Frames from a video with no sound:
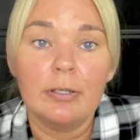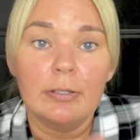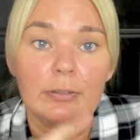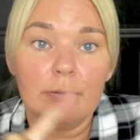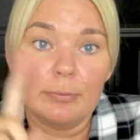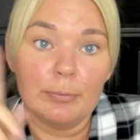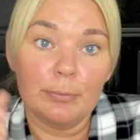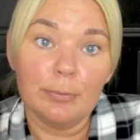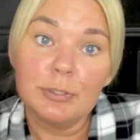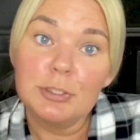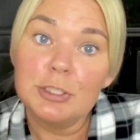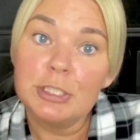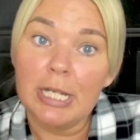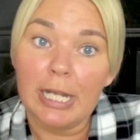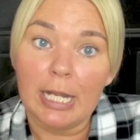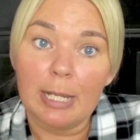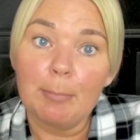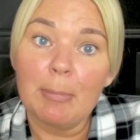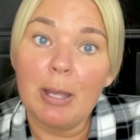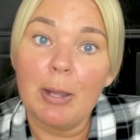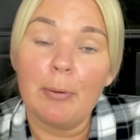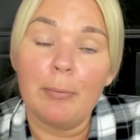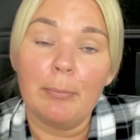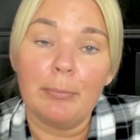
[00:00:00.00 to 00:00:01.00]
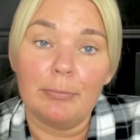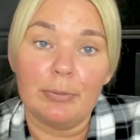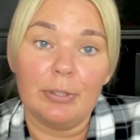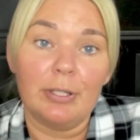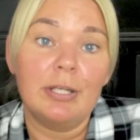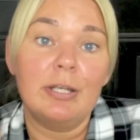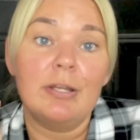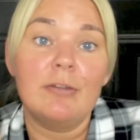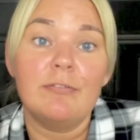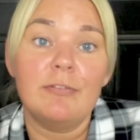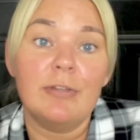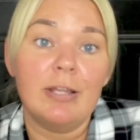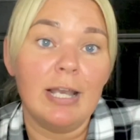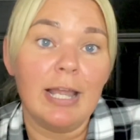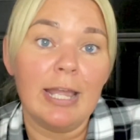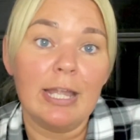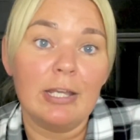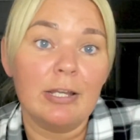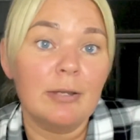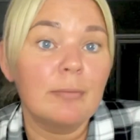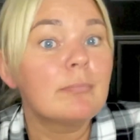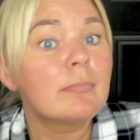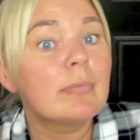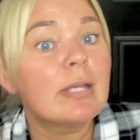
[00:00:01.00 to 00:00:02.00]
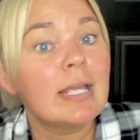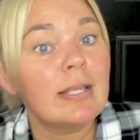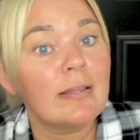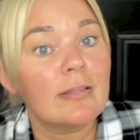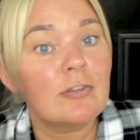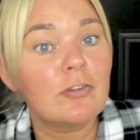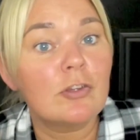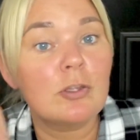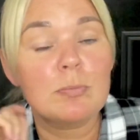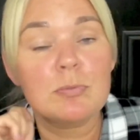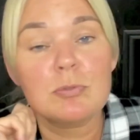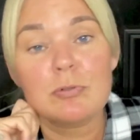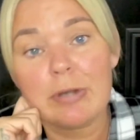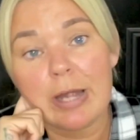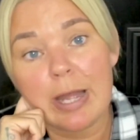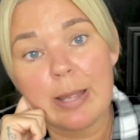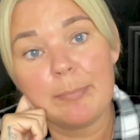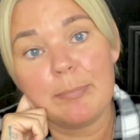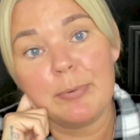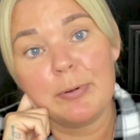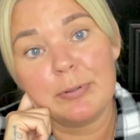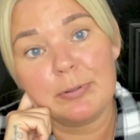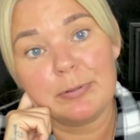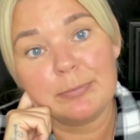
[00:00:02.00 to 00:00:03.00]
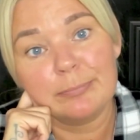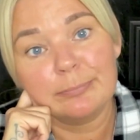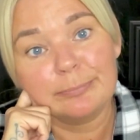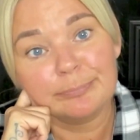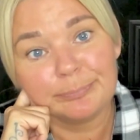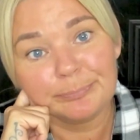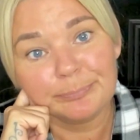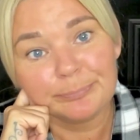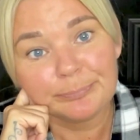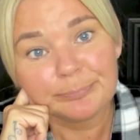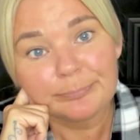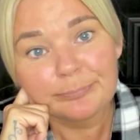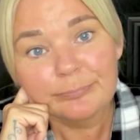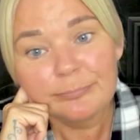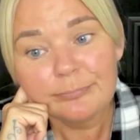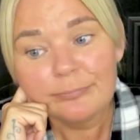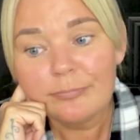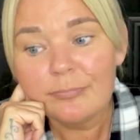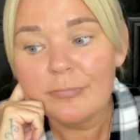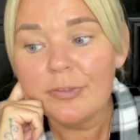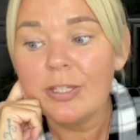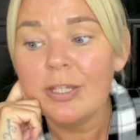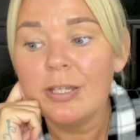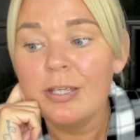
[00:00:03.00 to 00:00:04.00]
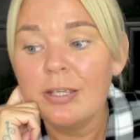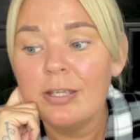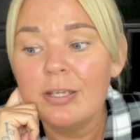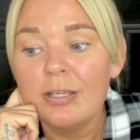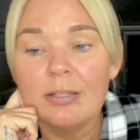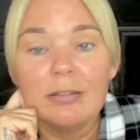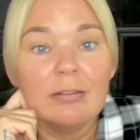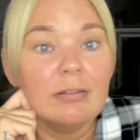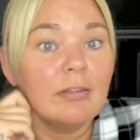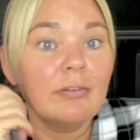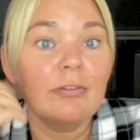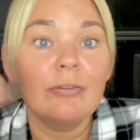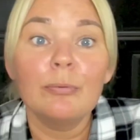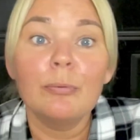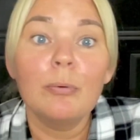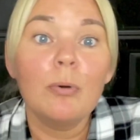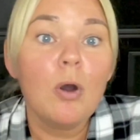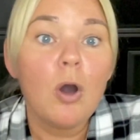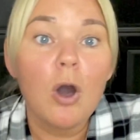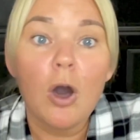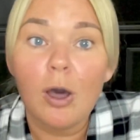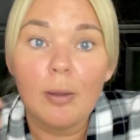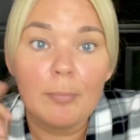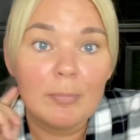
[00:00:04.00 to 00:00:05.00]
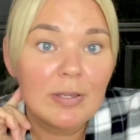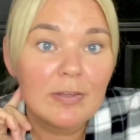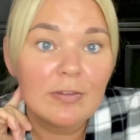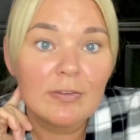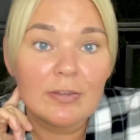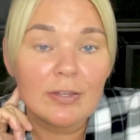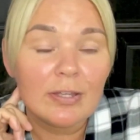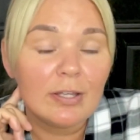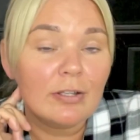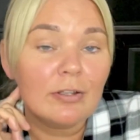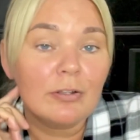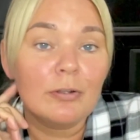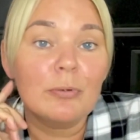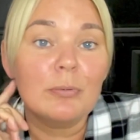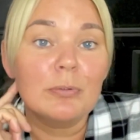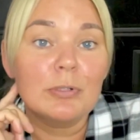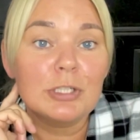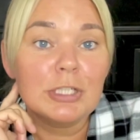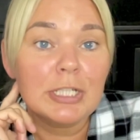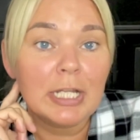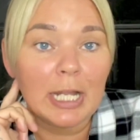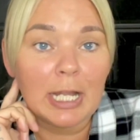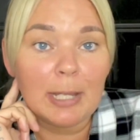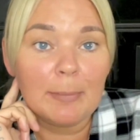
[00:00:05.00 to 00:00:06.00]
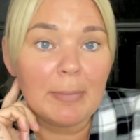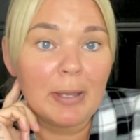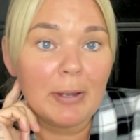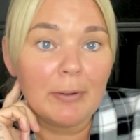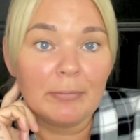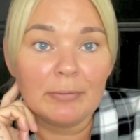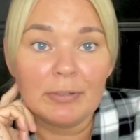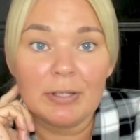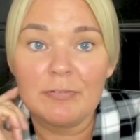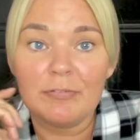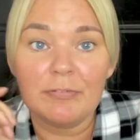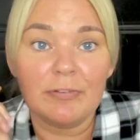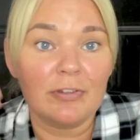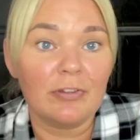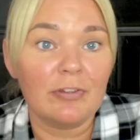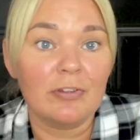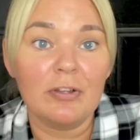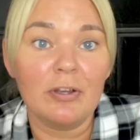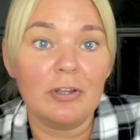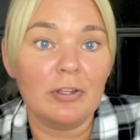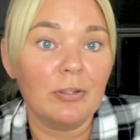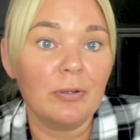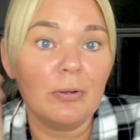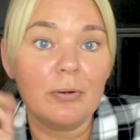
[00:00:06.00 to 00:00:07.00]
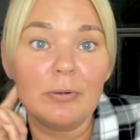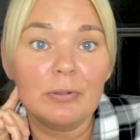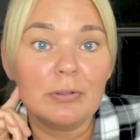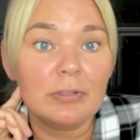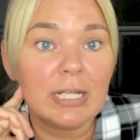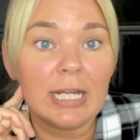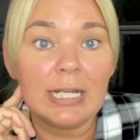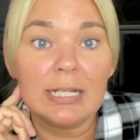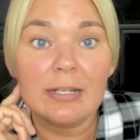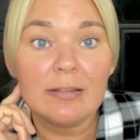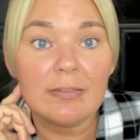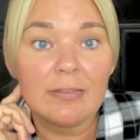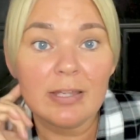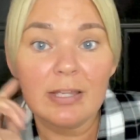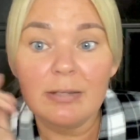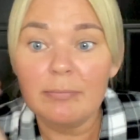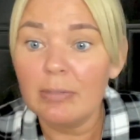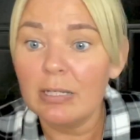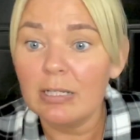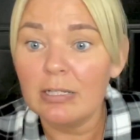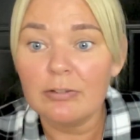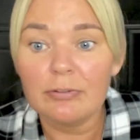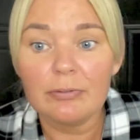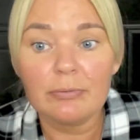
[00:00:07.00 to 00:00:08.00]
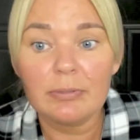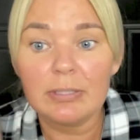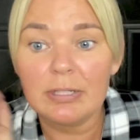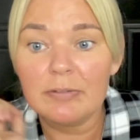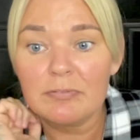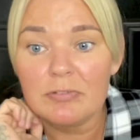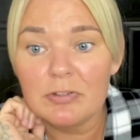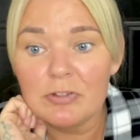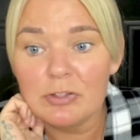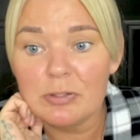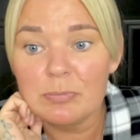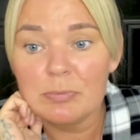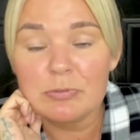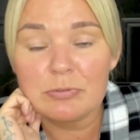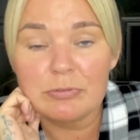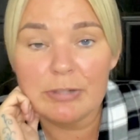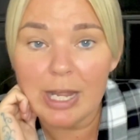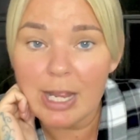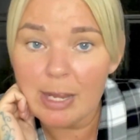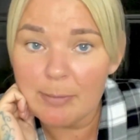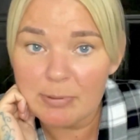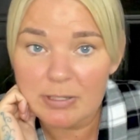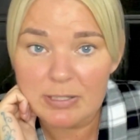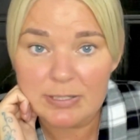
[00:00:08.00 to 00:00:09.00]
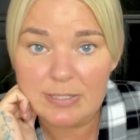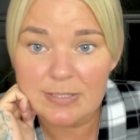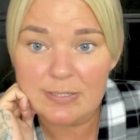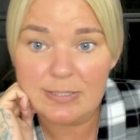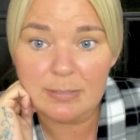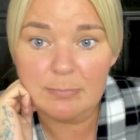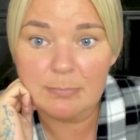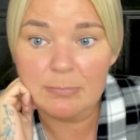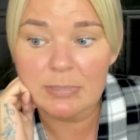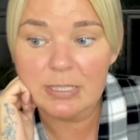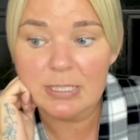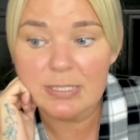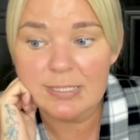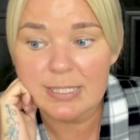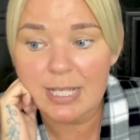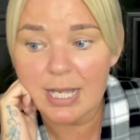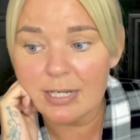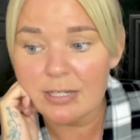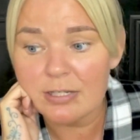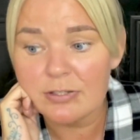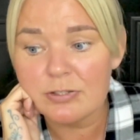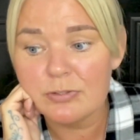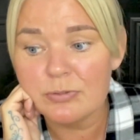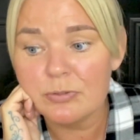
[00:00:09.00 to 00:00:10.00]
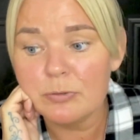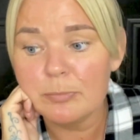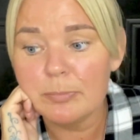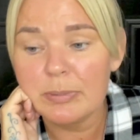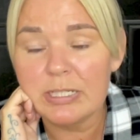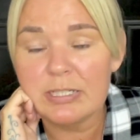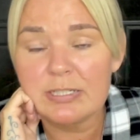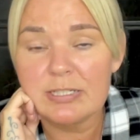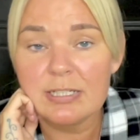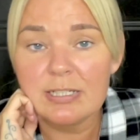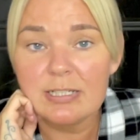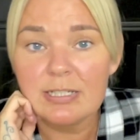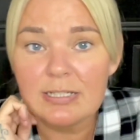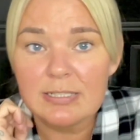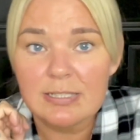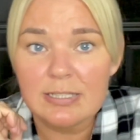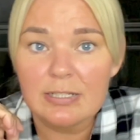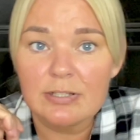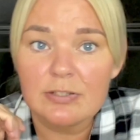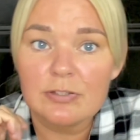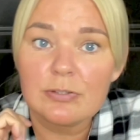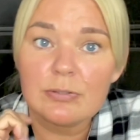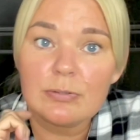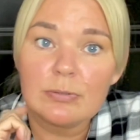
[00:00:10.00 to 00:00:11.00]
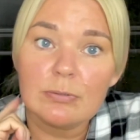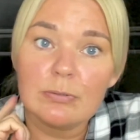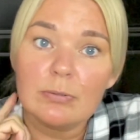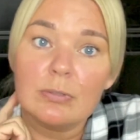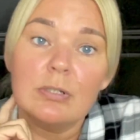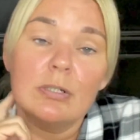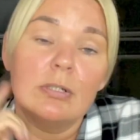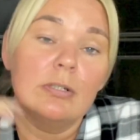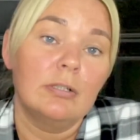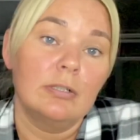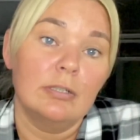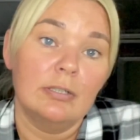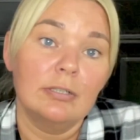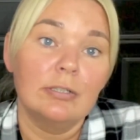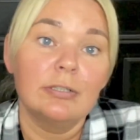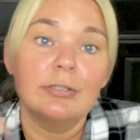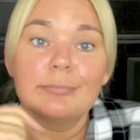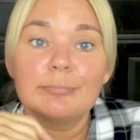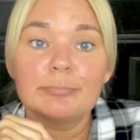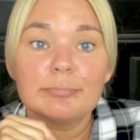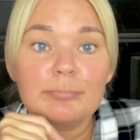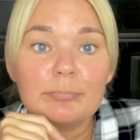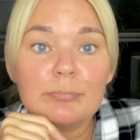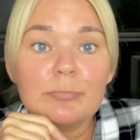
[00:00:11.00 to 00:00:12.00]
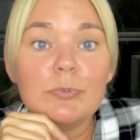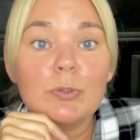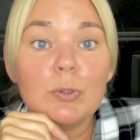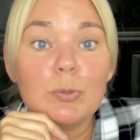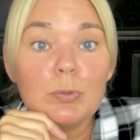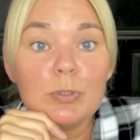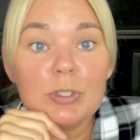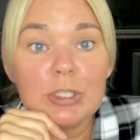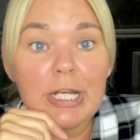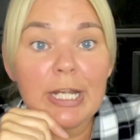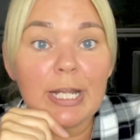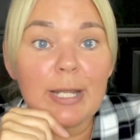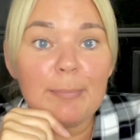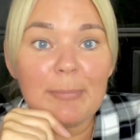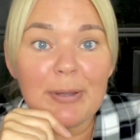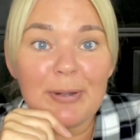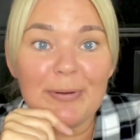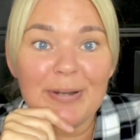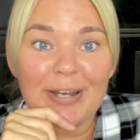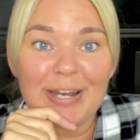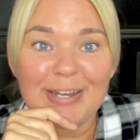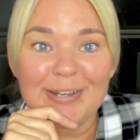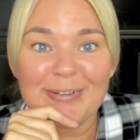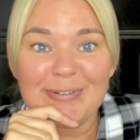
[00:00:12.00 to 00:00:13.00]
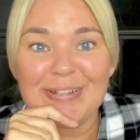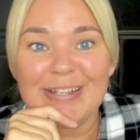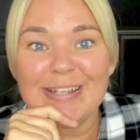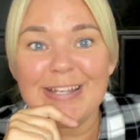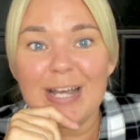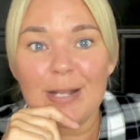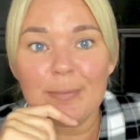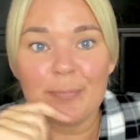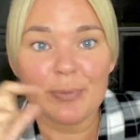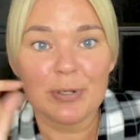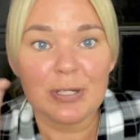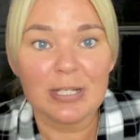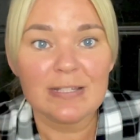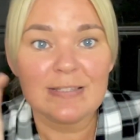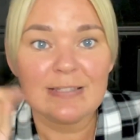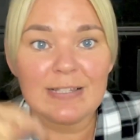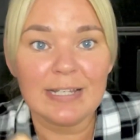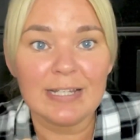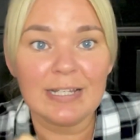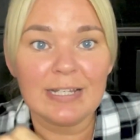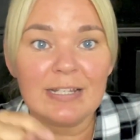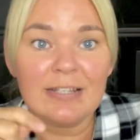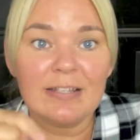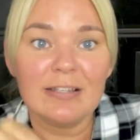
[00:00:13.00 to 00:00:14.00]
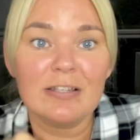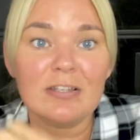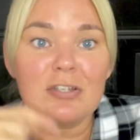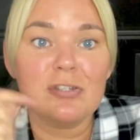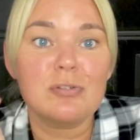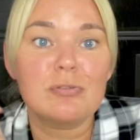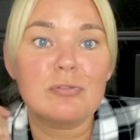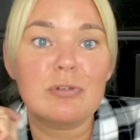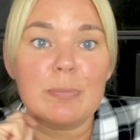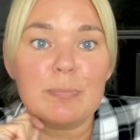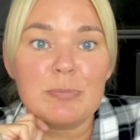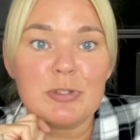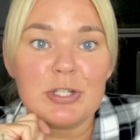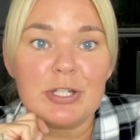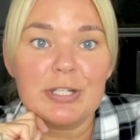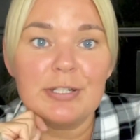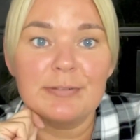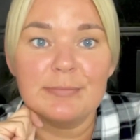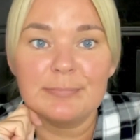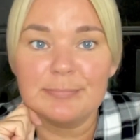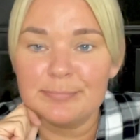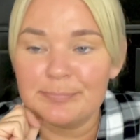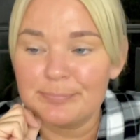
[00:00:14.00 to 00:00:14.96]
Go and check him out, and if you like him, hit the subscribe button. There's no harm, is there, to go and check them out. And if it's not your kind of thing, well, you don't have to subscribe. It's as simple as that. It's no big deal, is it? So go and check him out anyway. I'll put his link in the description.